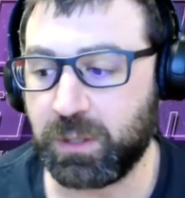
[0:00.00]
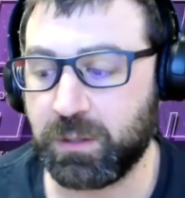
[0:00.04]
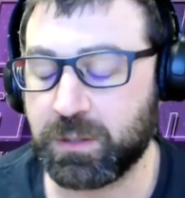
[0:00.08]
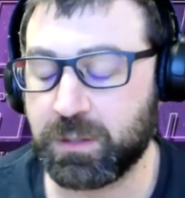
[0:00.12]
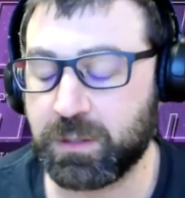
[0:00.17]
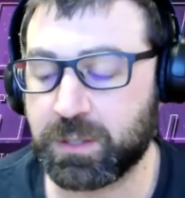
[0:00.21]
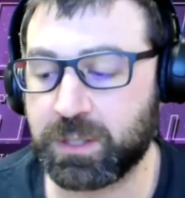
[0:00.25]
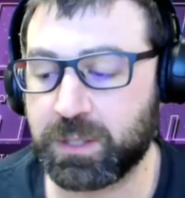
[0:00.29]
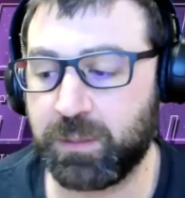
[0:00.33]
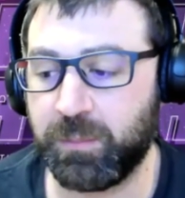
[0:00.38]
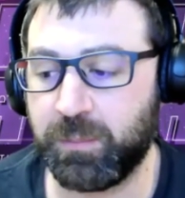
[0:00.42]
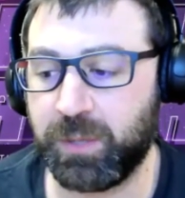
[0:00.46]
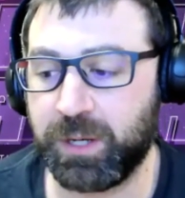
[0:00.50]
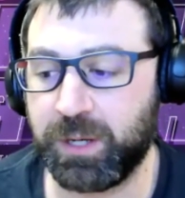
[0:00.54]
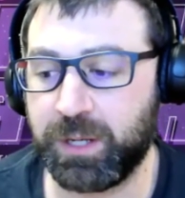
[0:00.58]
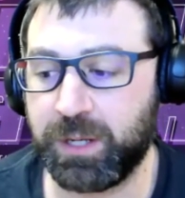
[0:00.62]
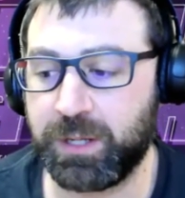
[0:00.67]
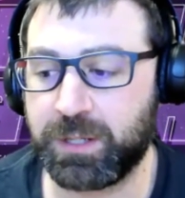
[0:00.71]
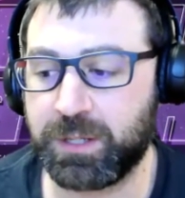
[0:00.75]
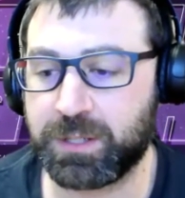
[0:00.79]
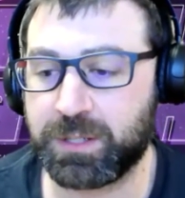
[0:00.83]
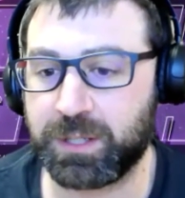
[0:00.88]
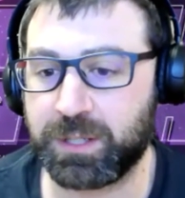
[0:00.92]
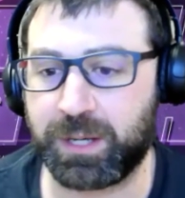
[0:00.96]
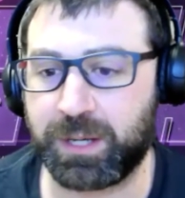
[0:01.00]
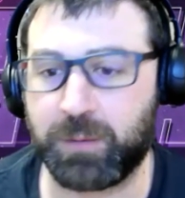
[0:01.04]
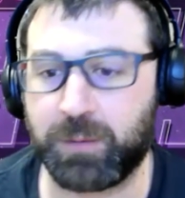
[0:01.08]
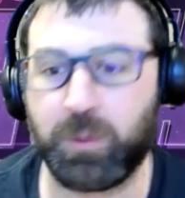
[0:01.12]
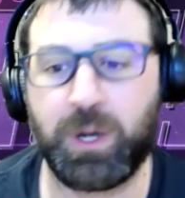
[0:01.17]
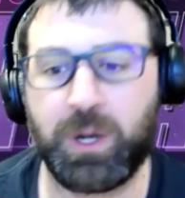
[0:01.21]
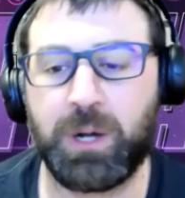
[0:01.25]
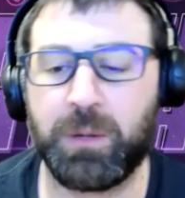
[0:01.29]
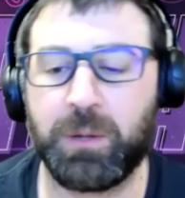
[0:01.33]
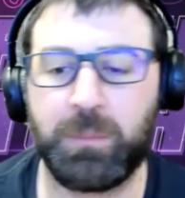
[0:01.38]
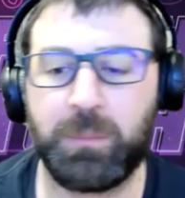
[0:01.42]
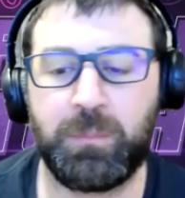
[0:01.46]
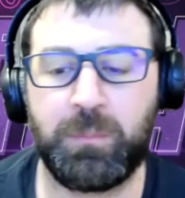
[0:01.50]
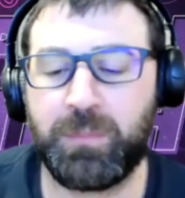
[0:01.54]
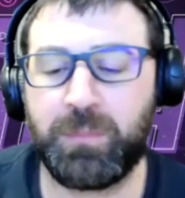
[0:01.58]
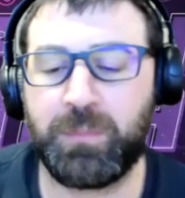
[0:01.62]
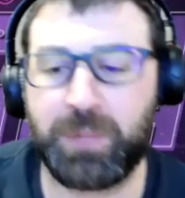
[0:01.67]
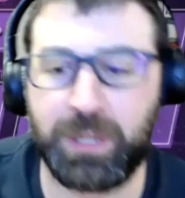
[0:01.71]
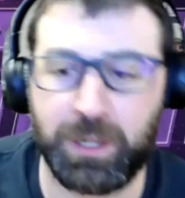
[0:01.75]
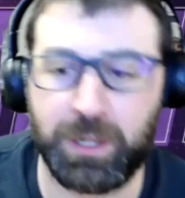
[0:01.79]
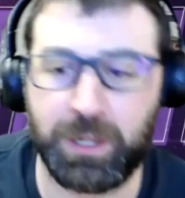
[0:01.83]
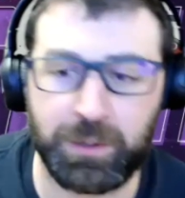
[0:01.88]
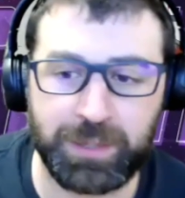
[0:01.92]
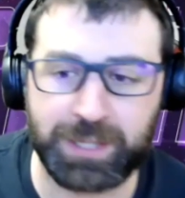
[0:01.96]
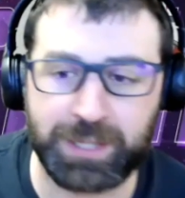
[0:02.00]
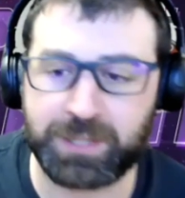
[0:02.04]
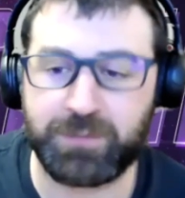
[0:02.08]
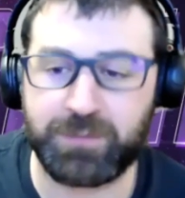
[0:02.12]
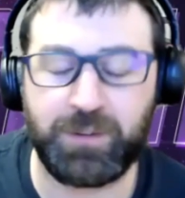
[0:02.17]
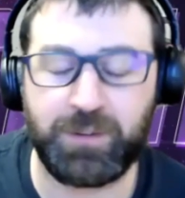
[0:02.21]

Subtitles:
somebody's like, well, that's